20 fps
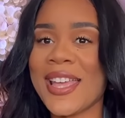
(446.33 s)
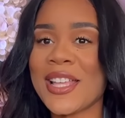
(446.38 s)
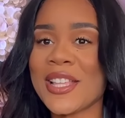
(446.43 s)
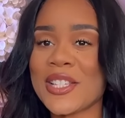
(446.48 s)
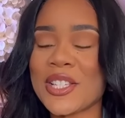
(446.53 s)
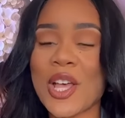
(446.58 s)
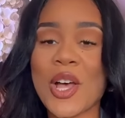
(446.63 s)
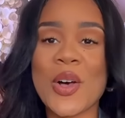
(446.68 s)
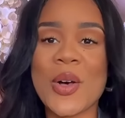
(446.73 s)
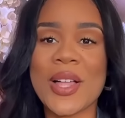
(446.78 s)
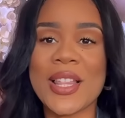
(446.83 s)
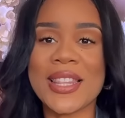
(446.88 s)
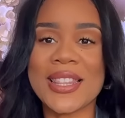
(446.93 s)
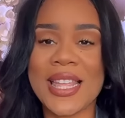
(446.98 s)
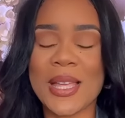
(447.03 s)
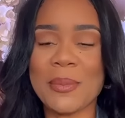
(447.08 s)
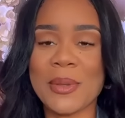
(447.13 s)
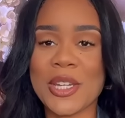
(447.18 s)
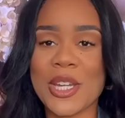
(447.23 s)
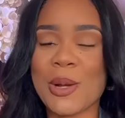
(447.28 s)
So
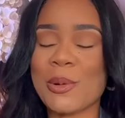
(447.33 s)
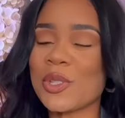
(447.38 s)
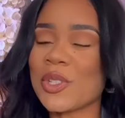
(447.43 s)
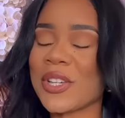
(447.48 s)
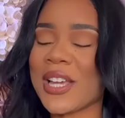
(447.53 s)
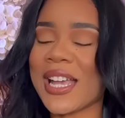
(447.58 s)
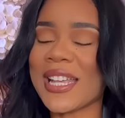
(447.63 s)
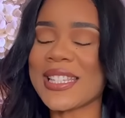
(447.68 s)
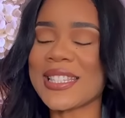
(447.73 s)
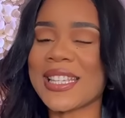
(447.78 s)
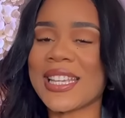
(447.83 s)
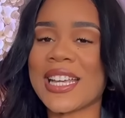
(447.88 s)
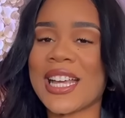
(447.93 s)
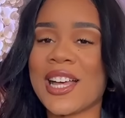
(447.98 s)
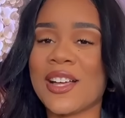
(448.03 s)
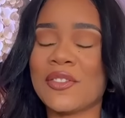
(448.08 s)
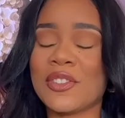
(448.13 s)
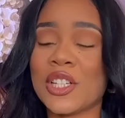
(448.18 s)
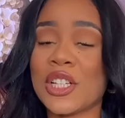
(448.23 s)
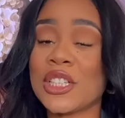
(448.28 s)
let me know what you guys think
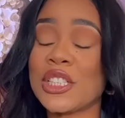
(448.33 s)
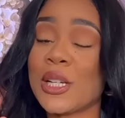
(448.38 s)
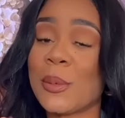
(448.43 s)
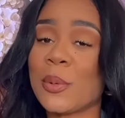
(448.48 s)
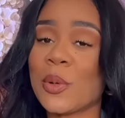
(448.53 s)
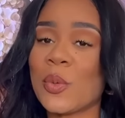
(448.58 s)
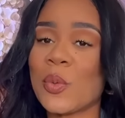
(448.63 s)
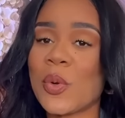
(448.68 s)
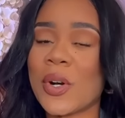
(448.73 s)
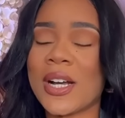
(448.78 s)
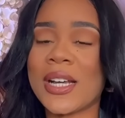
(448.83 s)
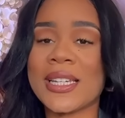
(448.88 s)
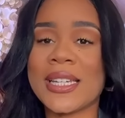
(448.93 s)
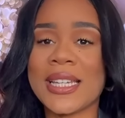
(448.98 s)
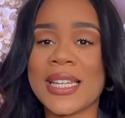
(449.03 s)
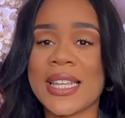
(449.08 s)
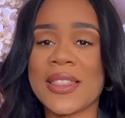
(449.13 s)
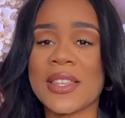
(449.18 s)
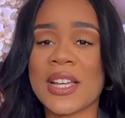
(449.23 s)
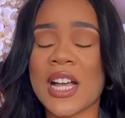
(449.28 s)
of look number one
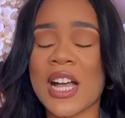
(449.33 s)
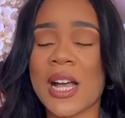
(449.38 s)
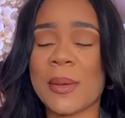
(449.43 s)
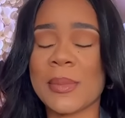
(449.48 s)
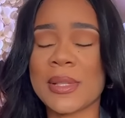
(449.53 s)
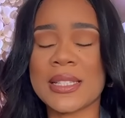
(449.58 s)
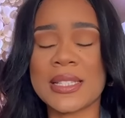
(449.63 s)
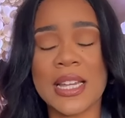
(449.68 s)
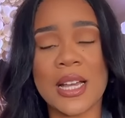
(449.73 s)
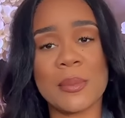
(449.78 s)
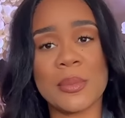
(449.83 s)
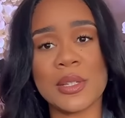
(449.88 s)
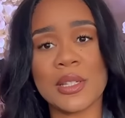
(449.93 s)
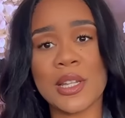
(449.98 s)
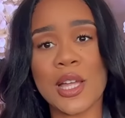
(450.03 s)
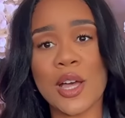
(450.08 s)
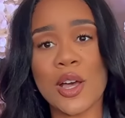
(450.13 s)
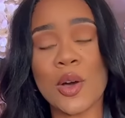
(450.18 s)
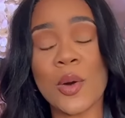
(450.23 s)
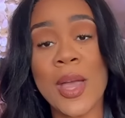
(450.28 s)
in the comments down
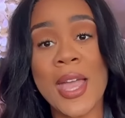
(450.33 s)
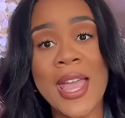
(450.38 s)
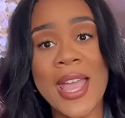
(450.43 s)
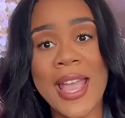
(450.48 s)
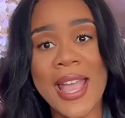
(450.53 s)
below